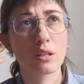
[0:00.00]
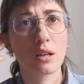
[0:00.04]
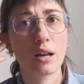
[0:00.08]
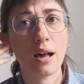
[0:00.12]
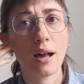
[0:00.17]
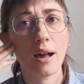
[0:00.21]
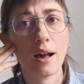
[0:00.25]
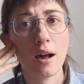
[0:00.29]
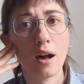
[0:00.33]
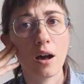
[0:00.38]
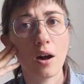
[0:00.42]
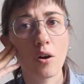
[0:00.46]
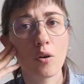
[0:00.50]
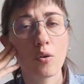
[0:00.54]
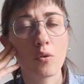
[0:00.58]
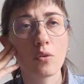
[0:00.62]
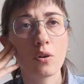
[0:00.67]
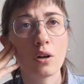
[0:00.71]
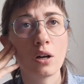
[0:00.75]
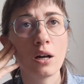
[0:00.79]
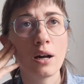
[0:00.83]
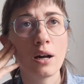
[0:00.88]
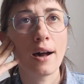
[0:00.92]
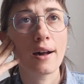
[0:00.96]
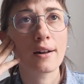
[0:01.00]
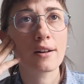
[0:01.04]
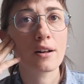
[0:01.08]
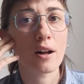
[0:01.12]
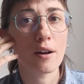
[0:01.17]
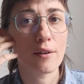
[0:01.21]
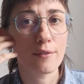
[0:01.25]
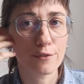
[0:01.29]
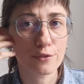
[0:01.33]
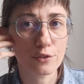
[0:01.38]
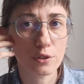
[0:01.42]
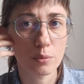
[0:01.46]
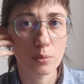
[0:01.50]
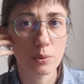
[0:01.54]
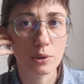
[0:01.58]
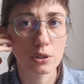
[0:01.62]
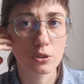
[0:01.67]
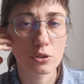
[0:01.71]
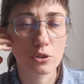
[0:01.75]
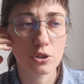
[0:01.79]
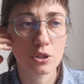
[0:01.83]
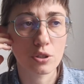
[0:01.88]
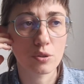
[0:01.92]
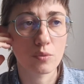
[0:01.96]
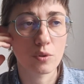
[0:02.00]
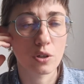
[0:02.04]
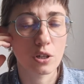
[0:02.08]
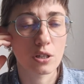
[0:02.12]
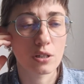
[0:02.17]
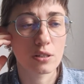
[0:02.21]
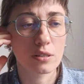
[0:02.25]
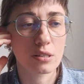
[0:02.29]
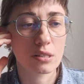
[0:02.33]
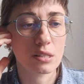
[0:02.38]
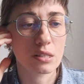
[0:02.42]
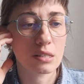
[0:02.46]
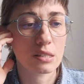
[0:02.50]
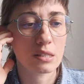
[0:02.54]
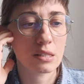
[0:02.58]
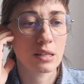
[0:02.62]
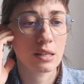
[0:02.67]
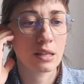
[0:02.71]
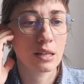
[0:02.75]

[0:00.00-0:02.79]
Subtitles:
how uncomfortable she was,